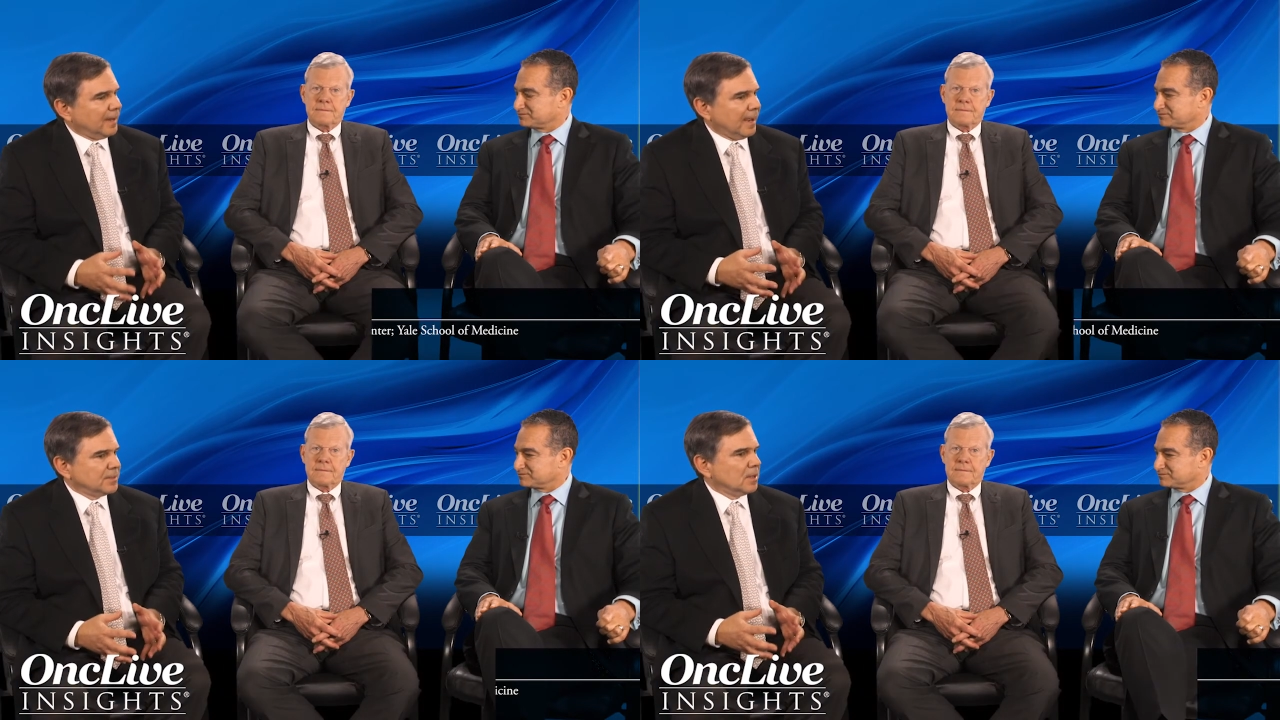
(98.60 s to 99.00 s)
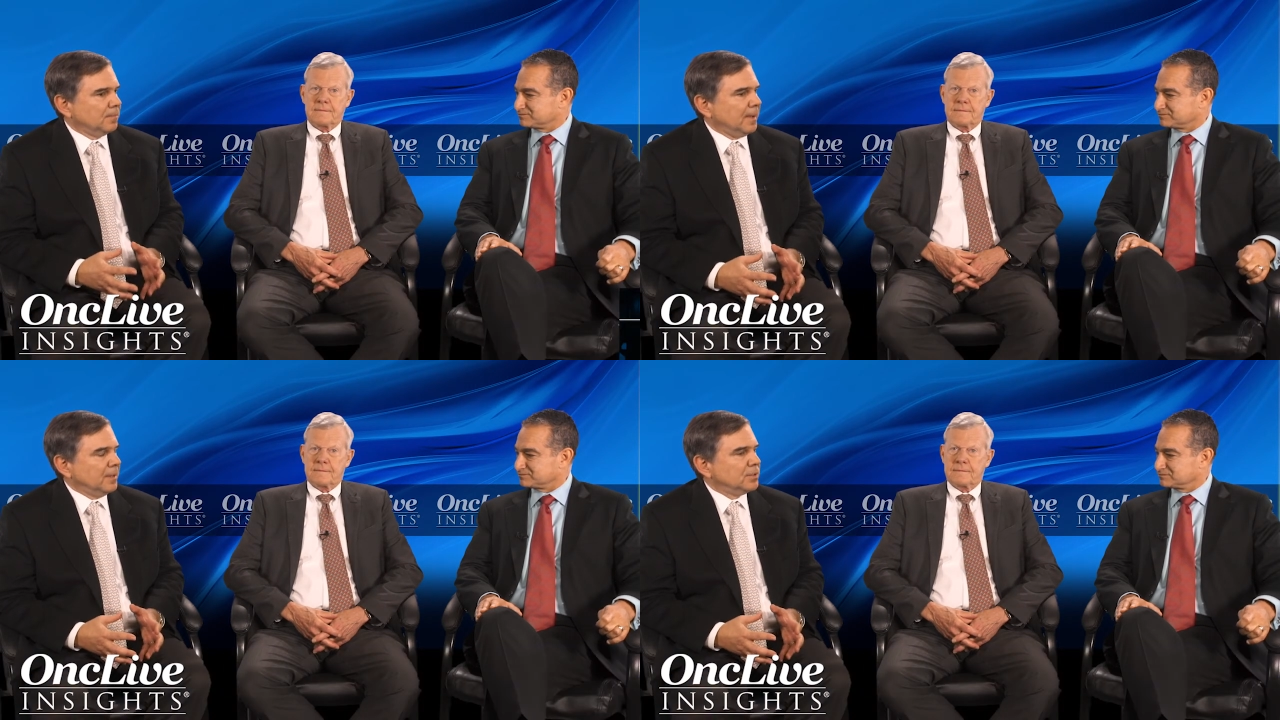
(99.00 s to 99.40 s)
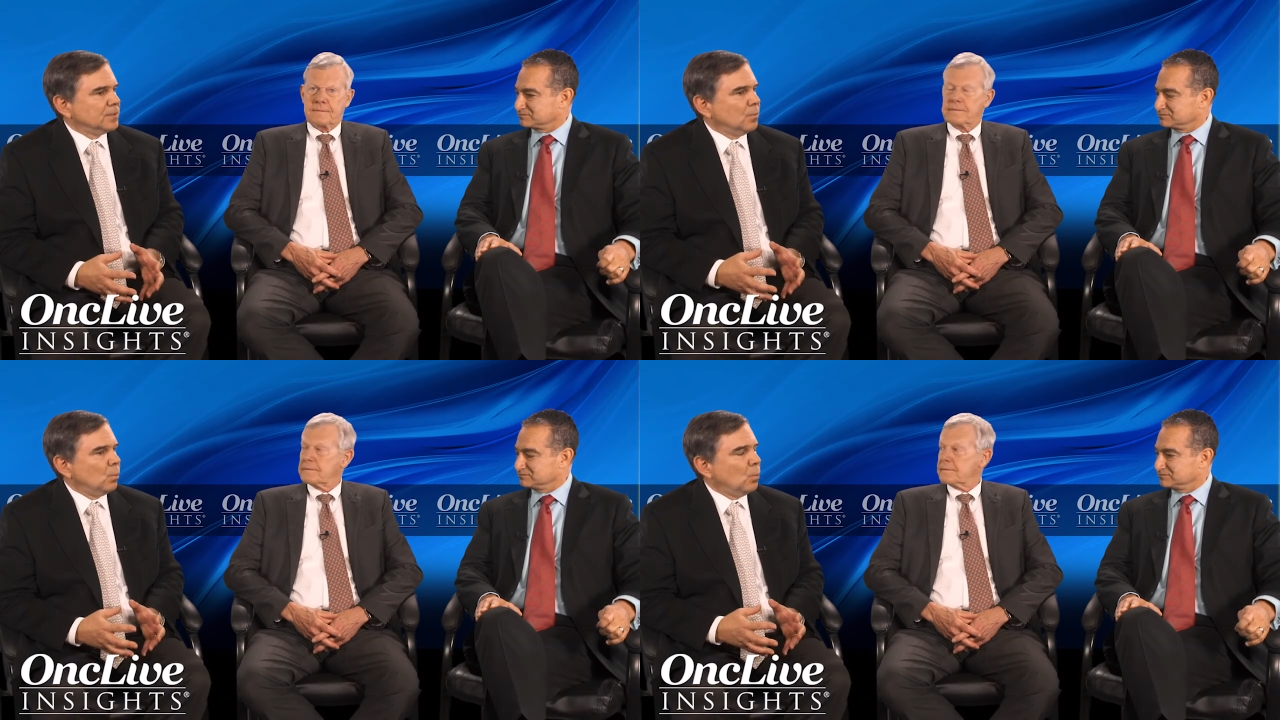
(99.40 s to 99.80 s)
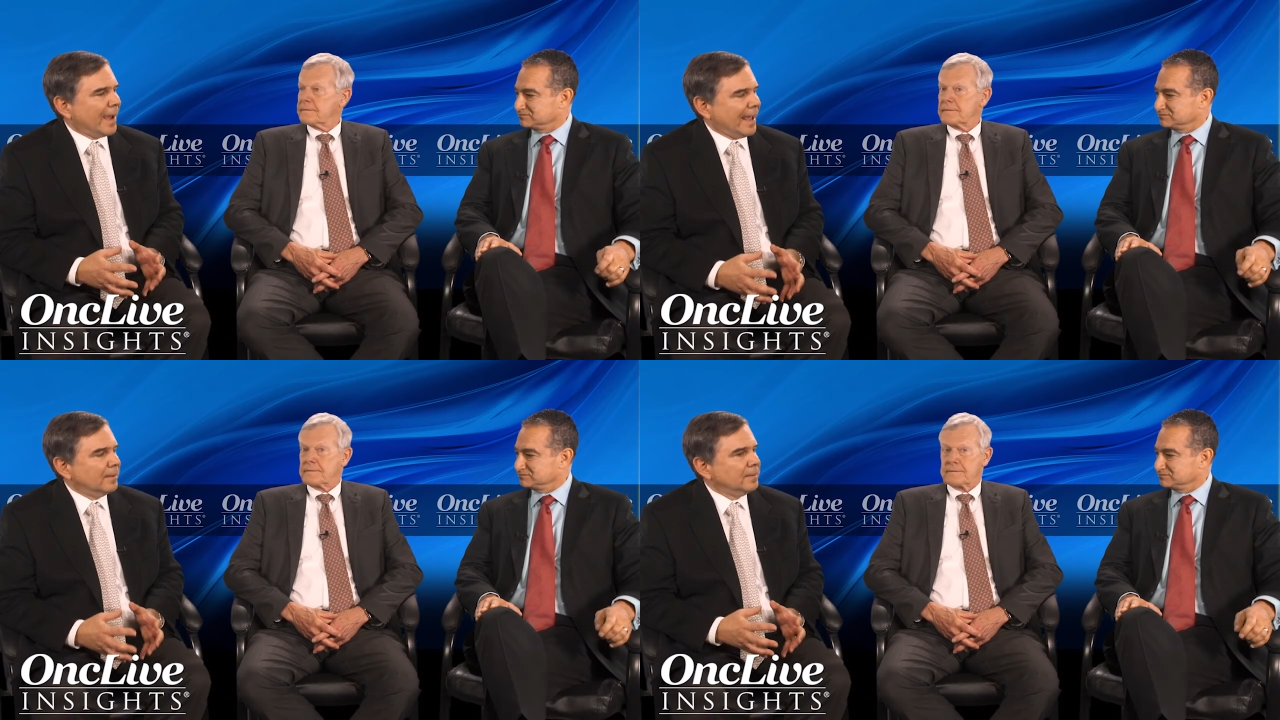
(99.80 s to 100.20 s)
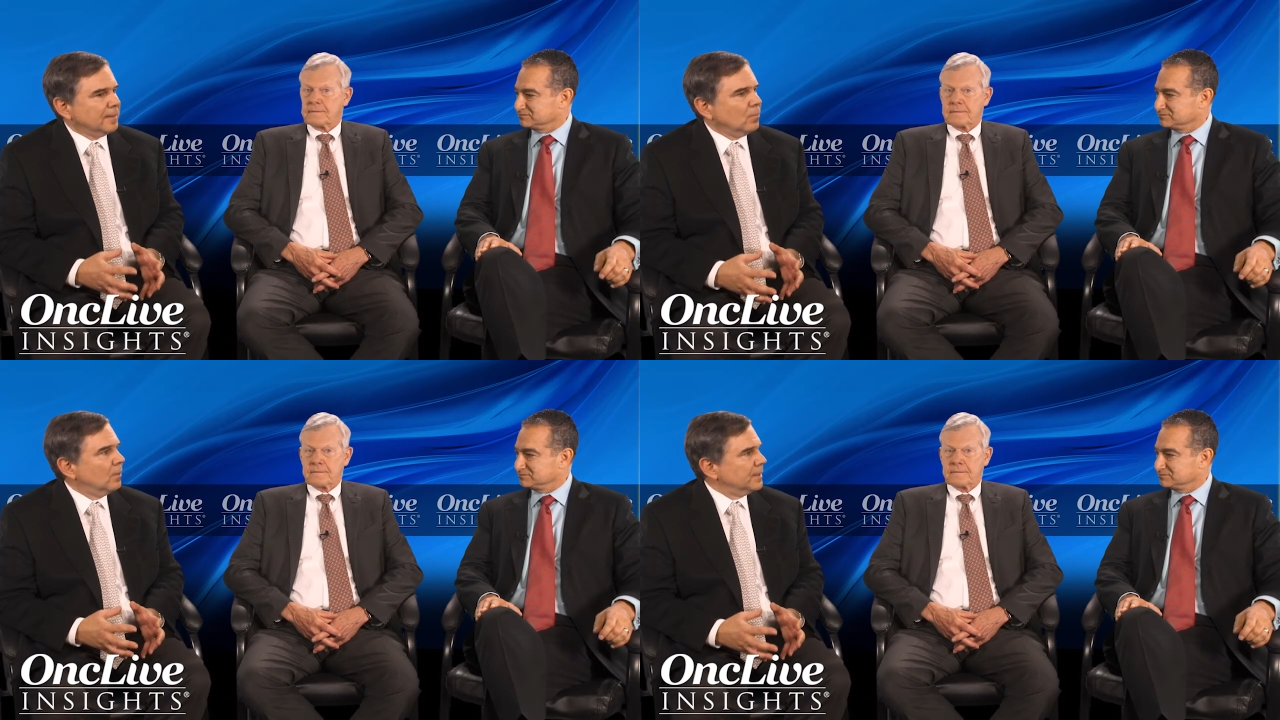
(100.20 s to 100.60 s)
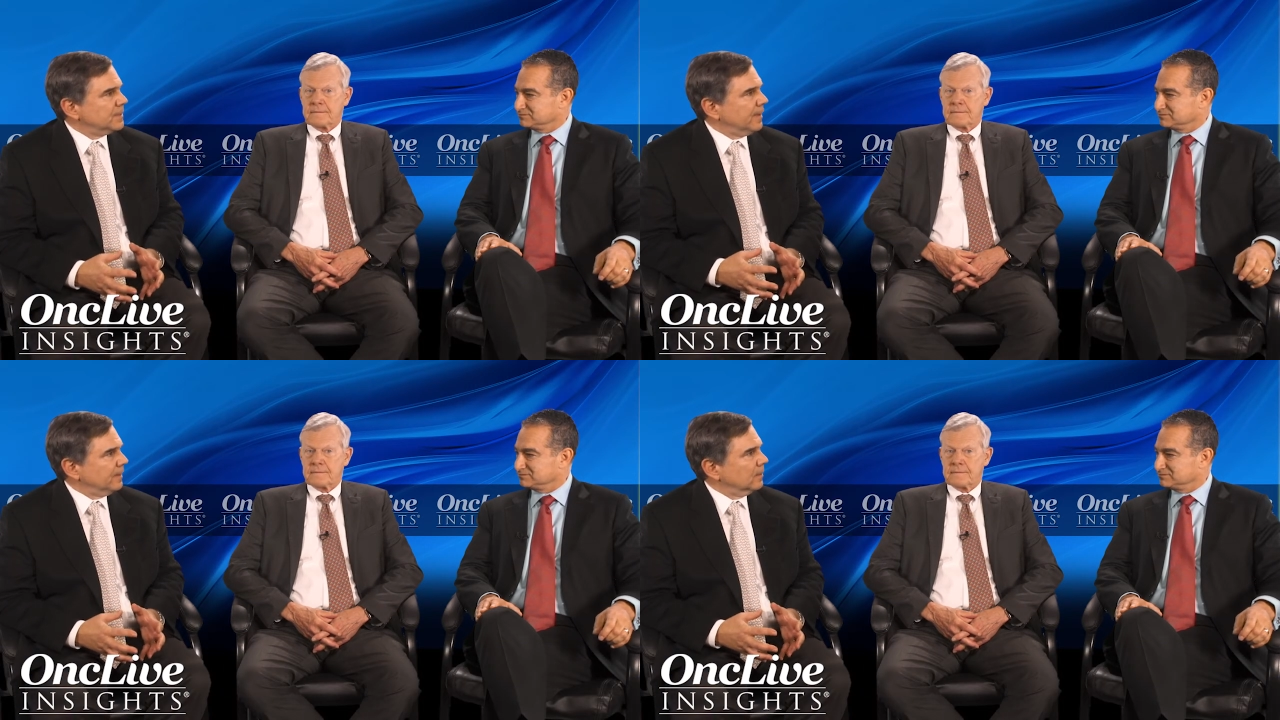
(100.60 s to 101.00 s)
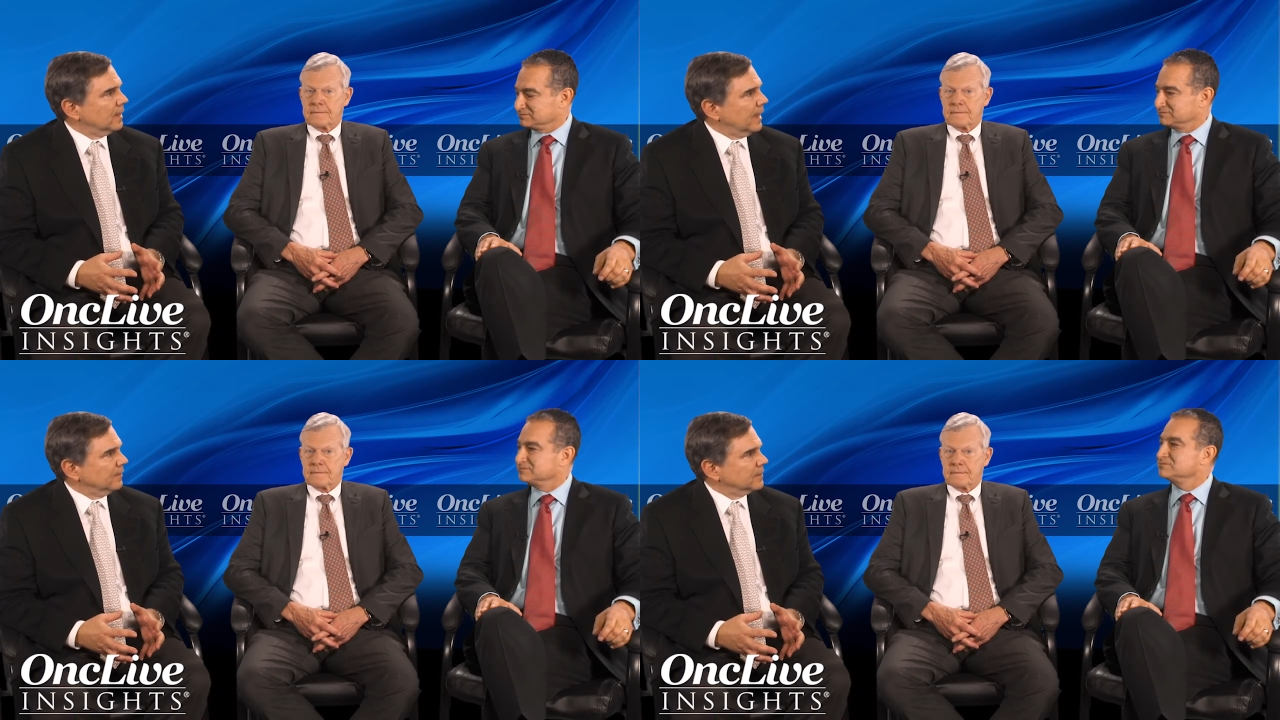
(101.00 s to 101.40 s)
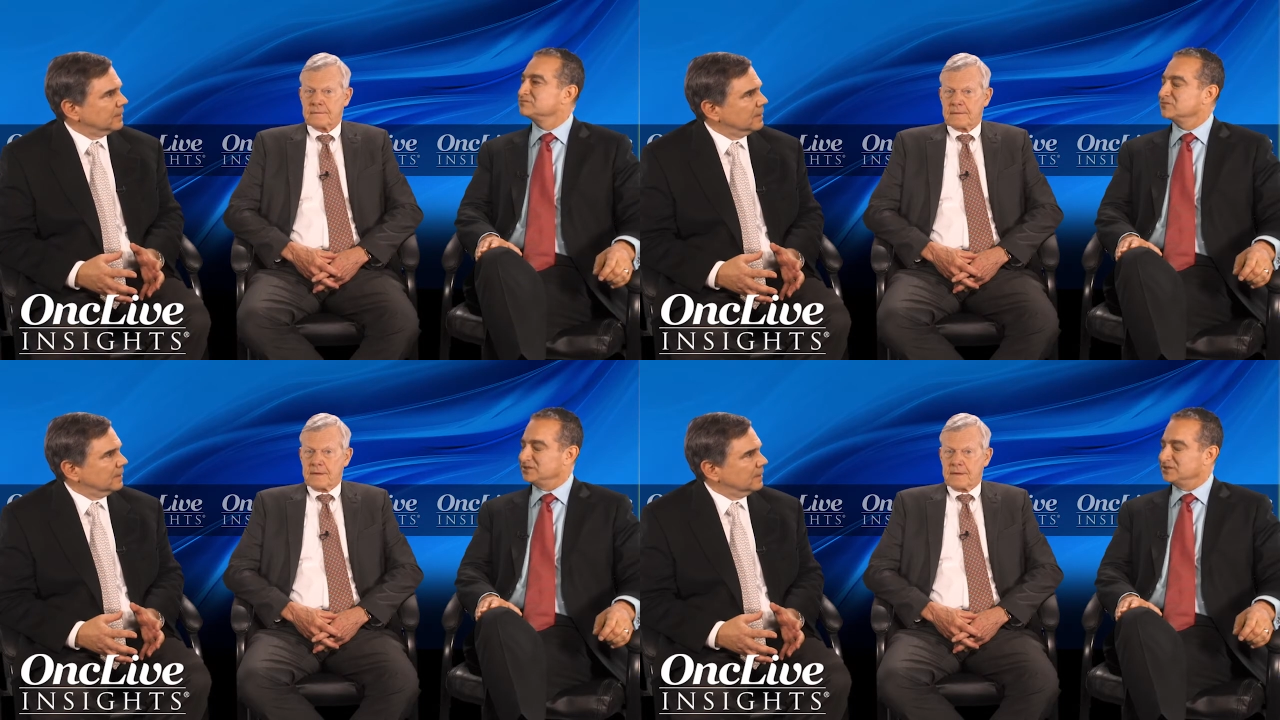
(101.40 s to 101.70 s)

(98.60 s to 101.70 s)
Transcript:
Speaker 1: to ask our patients, how do they want to spend their lives?